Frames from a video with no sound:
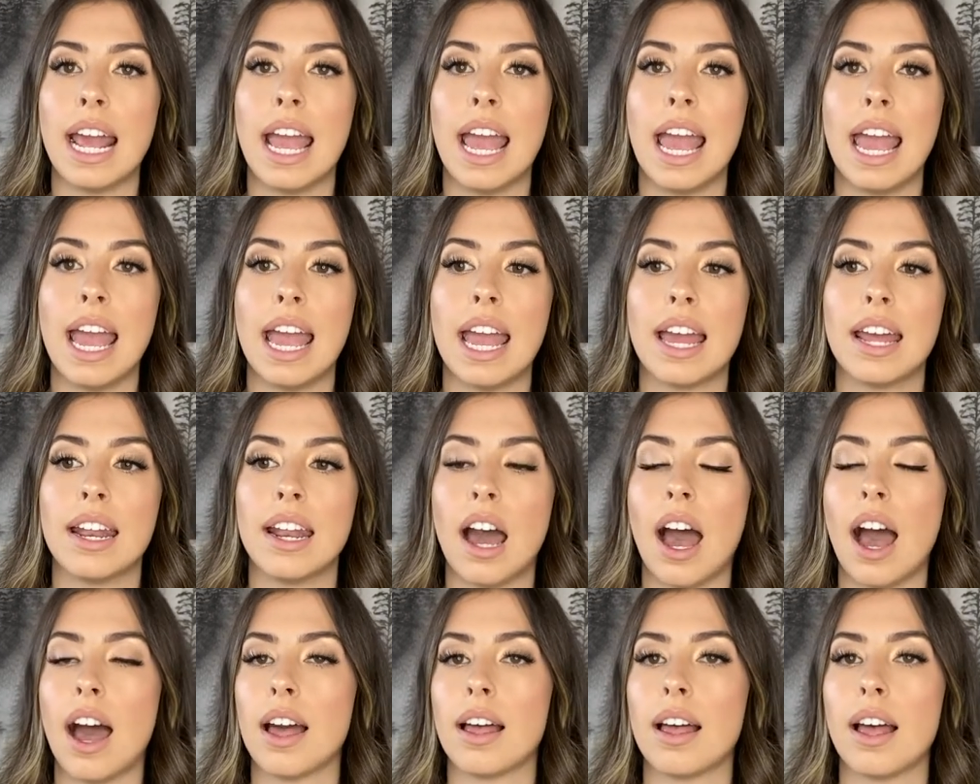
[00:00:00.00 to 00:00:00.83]
and
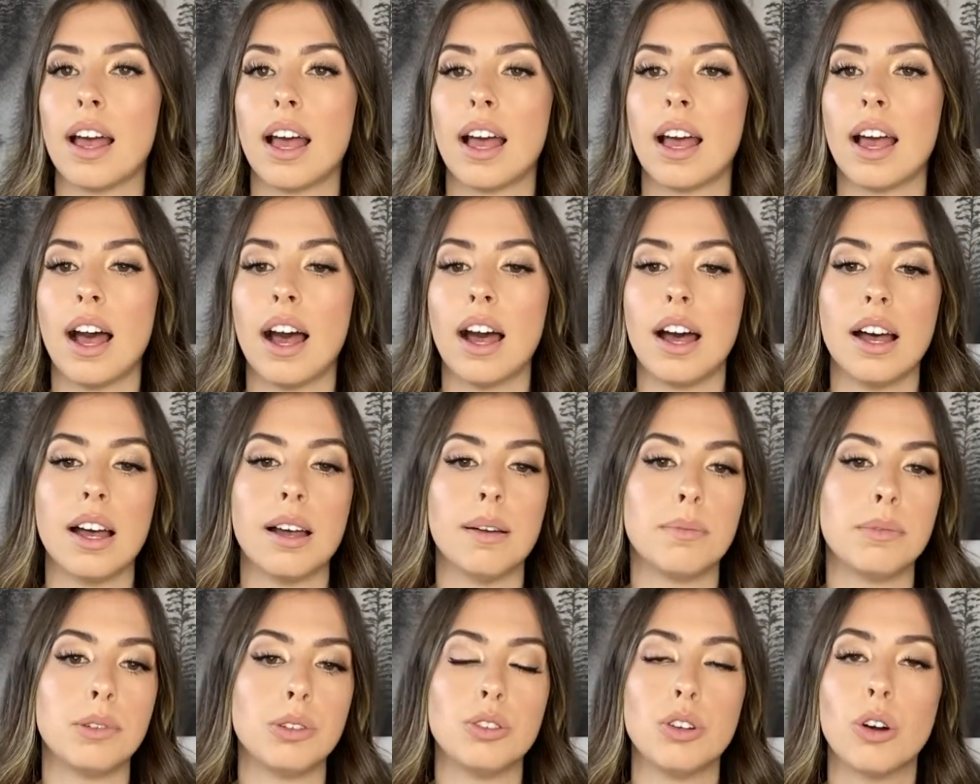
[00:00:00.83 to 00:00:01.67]

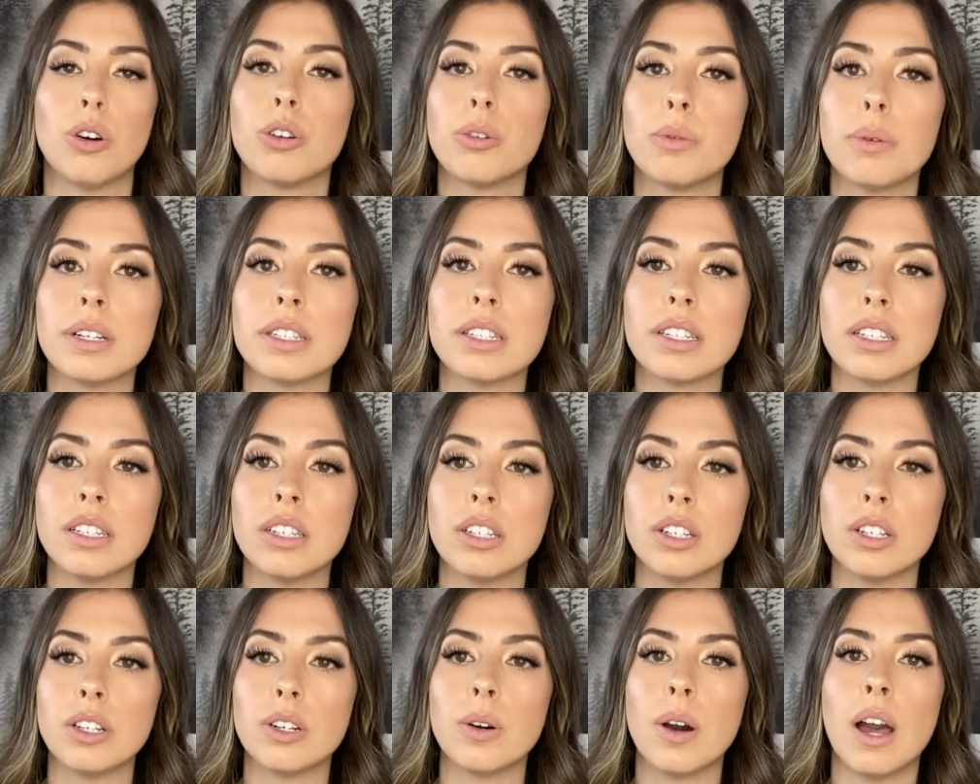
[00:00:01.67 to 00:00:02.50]
you don't know what to
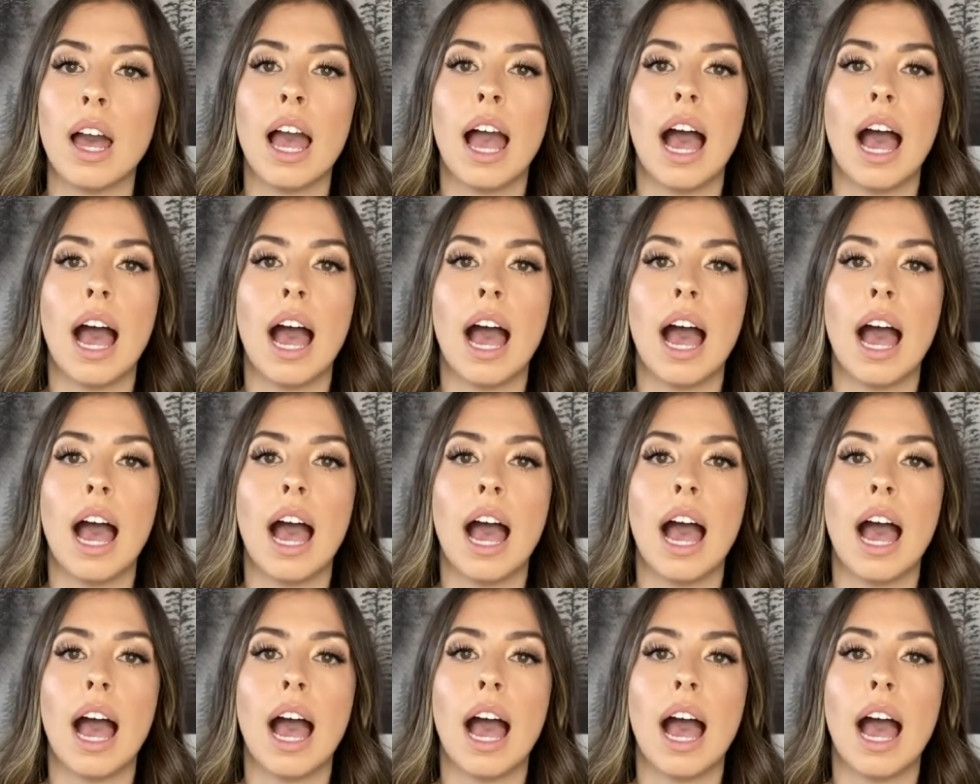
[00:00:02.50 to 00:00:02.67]
do.